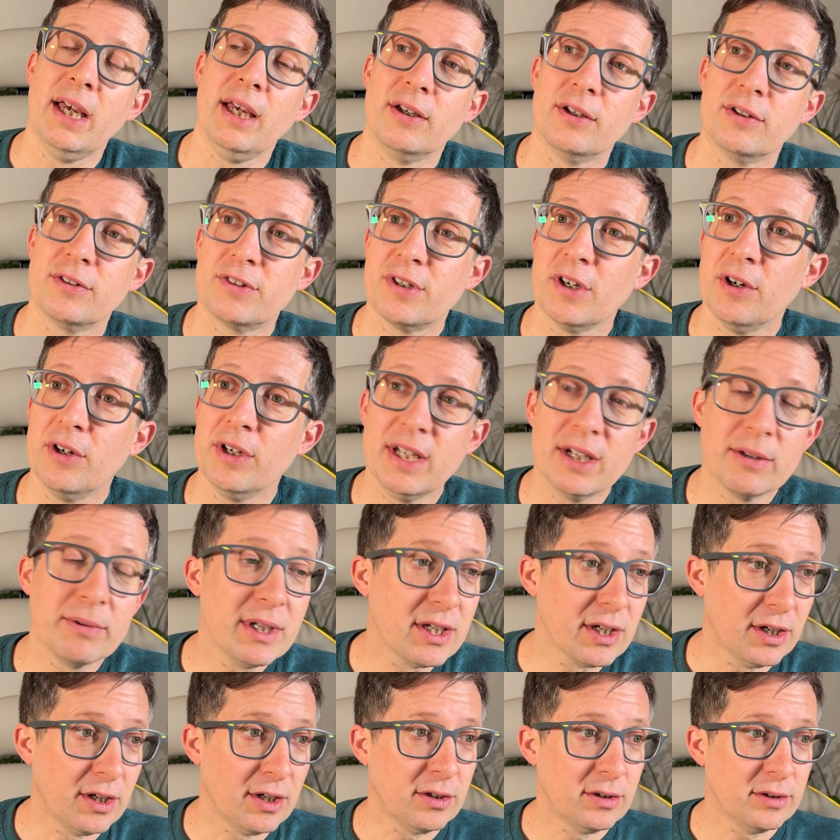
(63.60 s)
So here
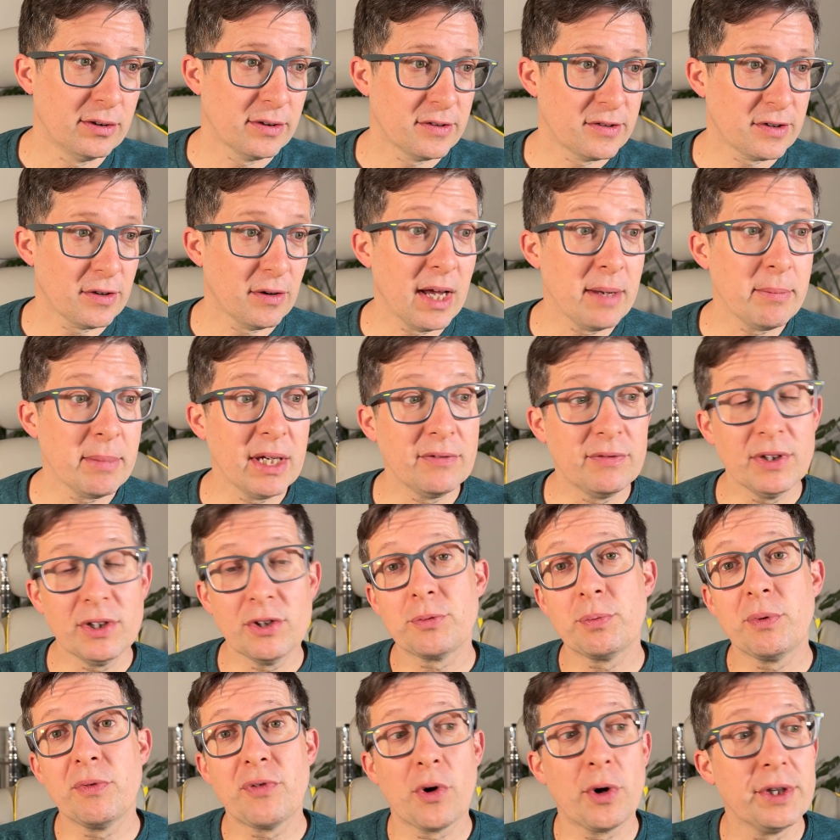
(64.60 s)
we go. So I made
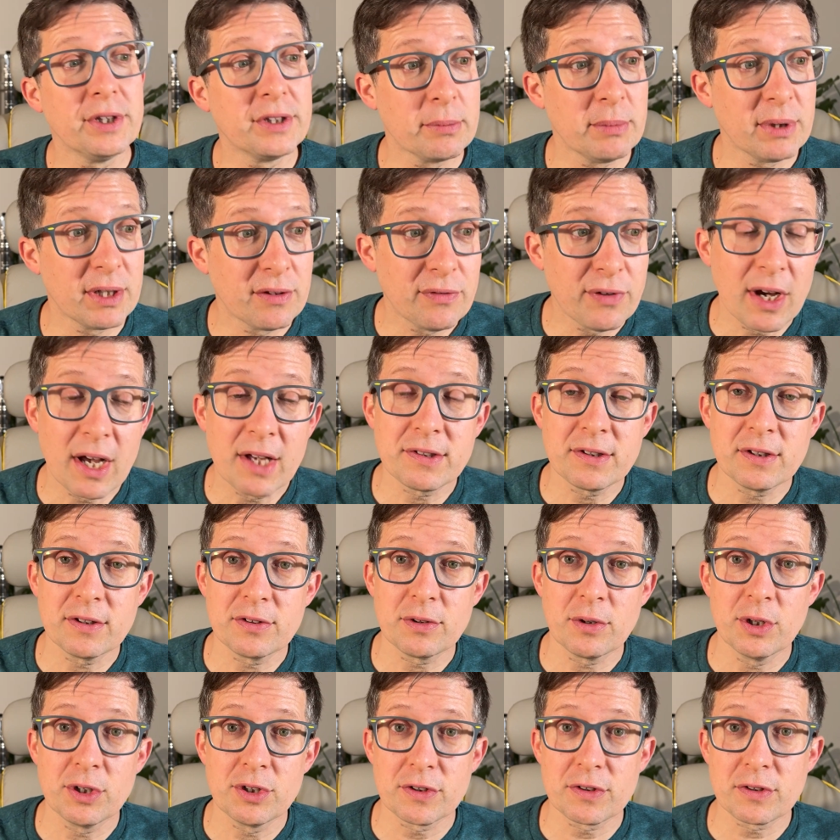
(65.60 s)
videos before intermittent fasting,
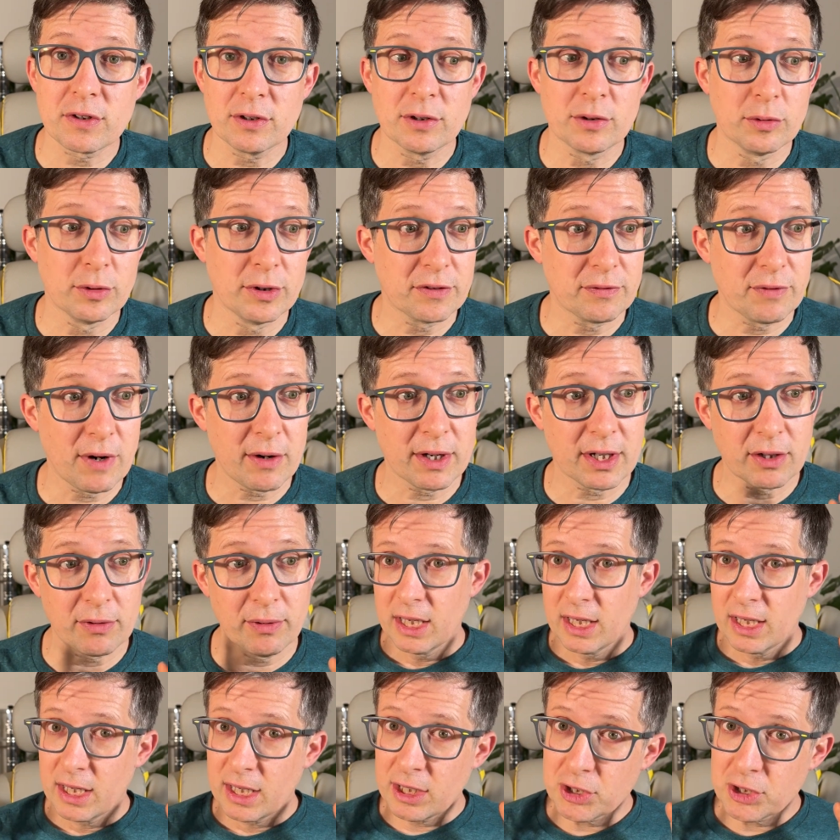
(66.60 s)
so I'm just going to do this very quick.